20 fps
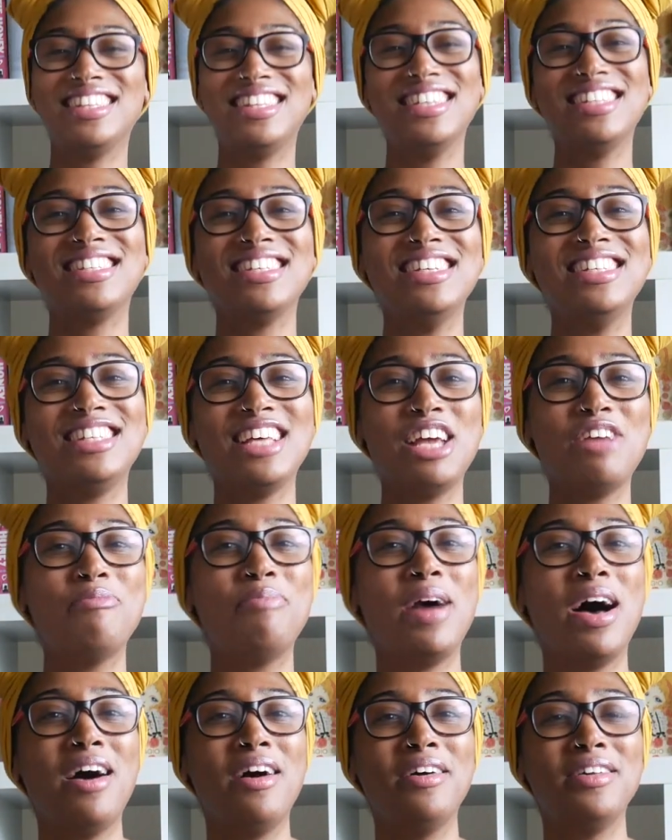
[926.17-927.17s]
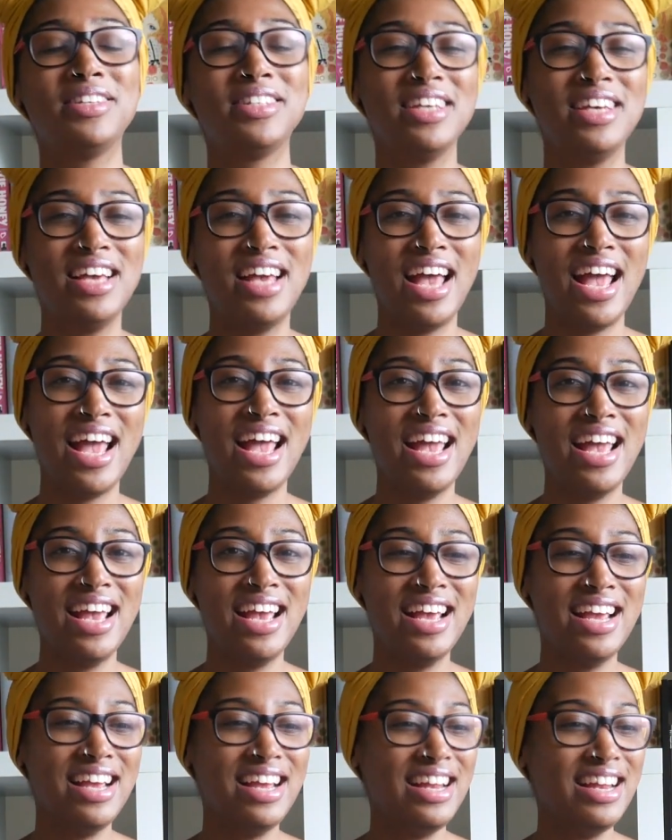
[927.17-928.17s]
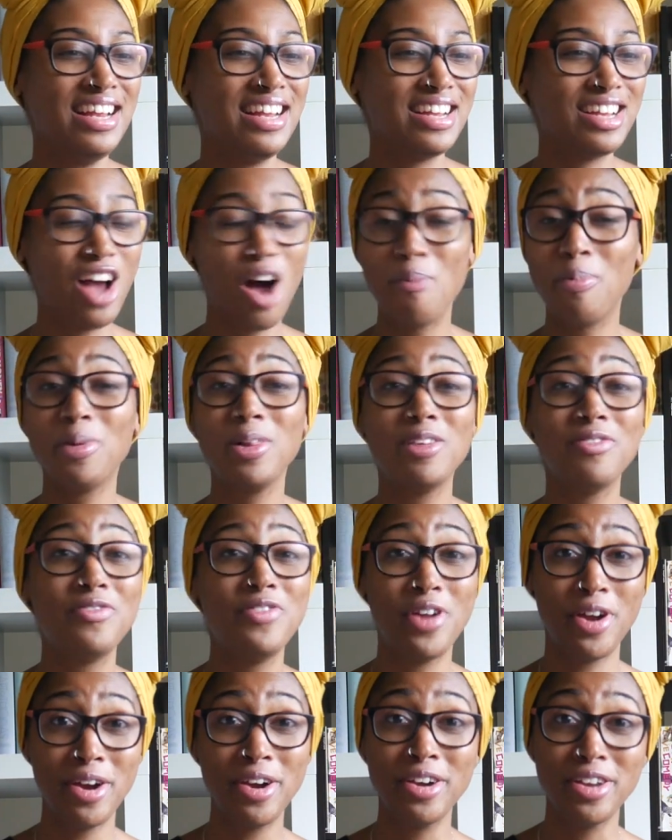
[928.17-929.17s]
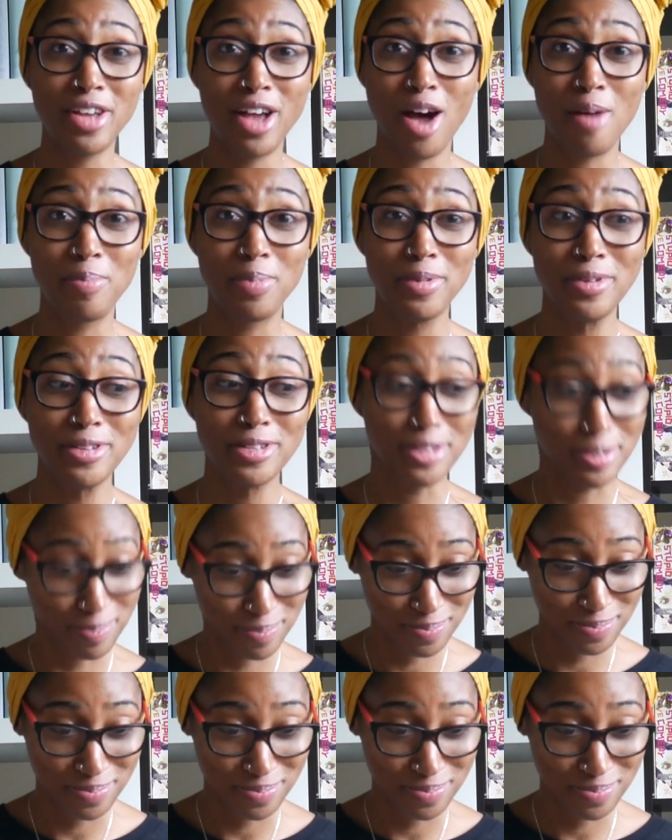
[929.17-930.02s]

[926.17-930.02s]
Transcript: This is about a couple of nerd couples,